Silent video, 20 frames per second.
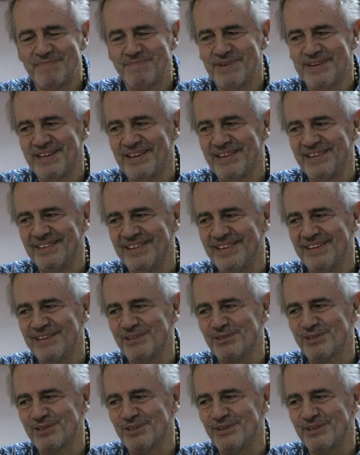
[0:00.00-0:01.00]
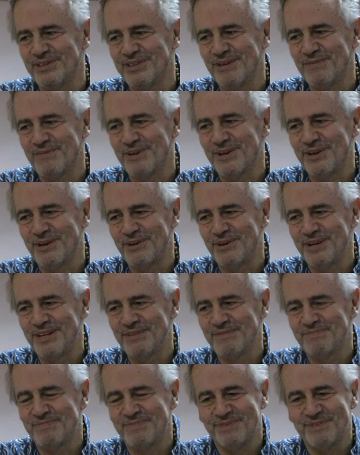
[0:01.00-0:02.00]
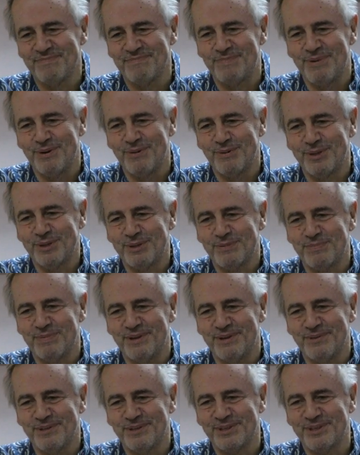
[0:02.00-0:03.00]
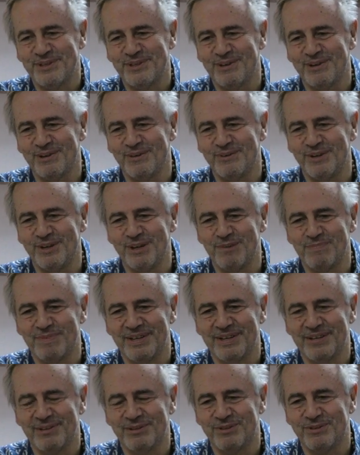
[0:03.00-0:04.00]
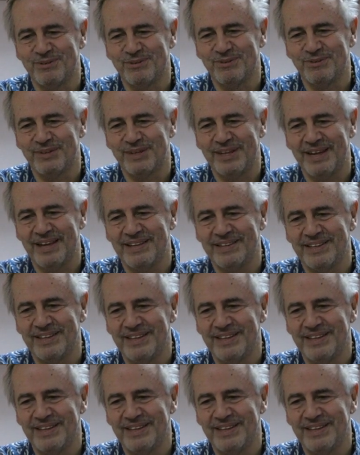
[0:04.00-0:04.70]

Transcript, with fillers: but I think it's good that we're going post post-colonial, because you do get